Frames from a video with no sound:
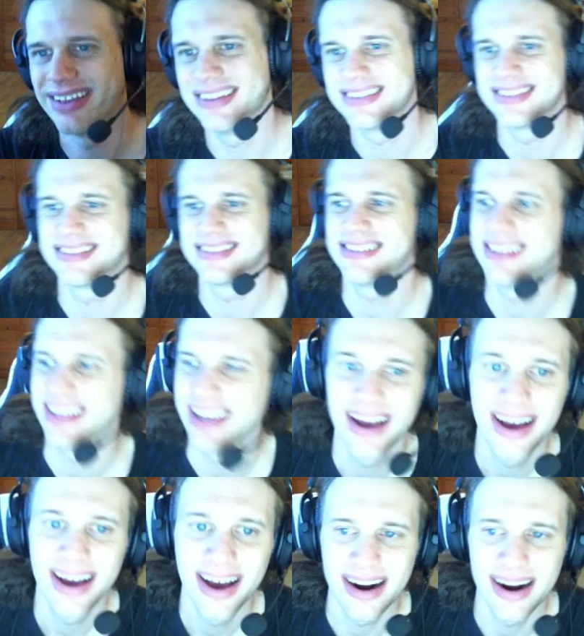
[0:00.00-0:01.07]
this is silly.
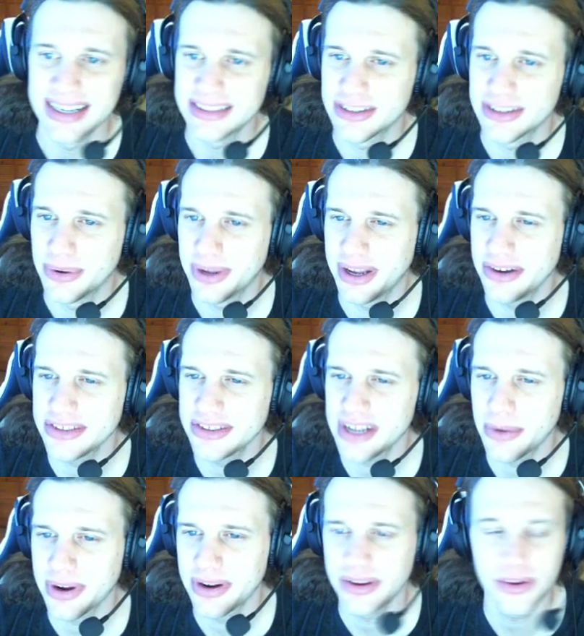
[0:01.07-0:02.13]
All right, so here's how
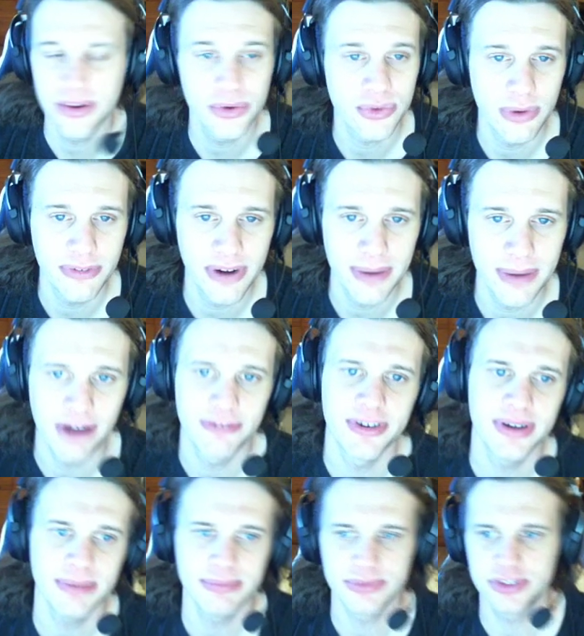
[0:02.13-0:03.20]
we're going to use Wolfram
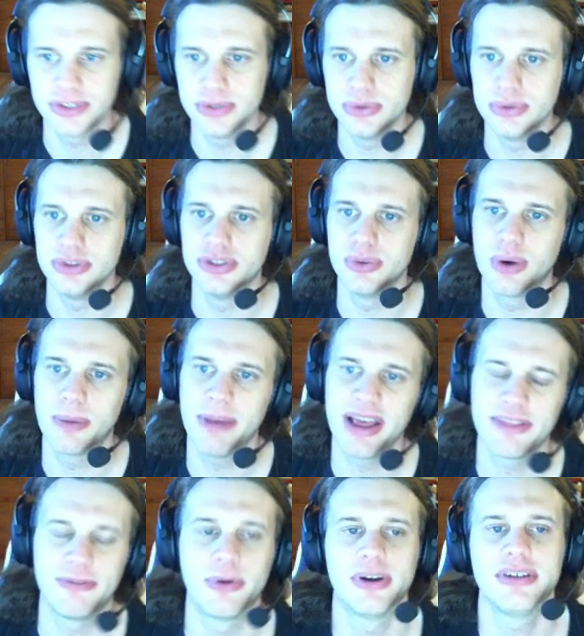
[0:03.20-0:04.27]
Alpha to do our
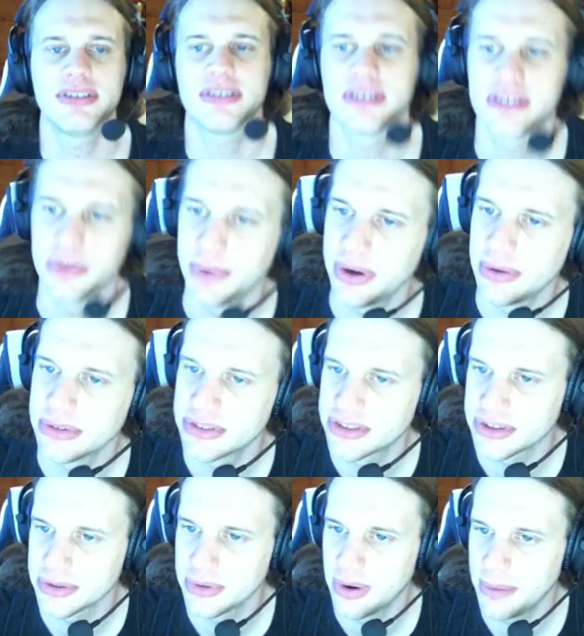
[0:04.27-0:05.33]
math for us so we don't
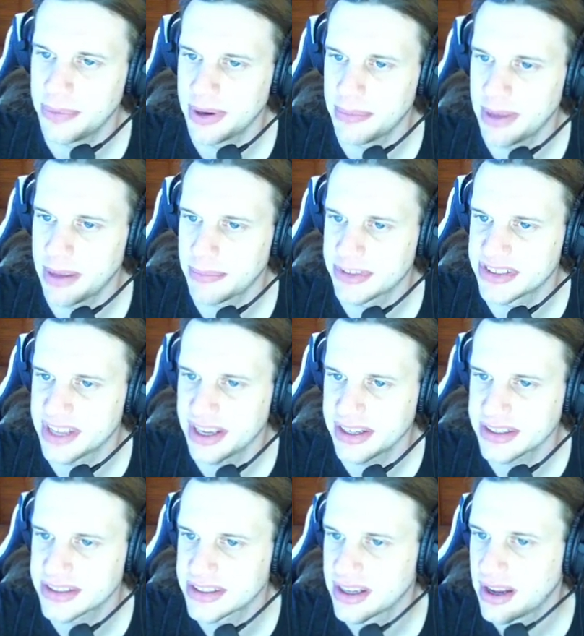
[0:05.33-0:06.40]
screw up and make
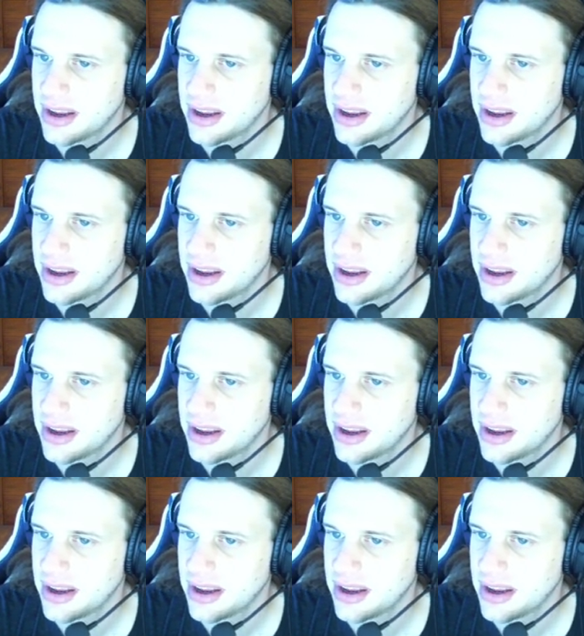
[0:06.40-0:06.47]
mistakes.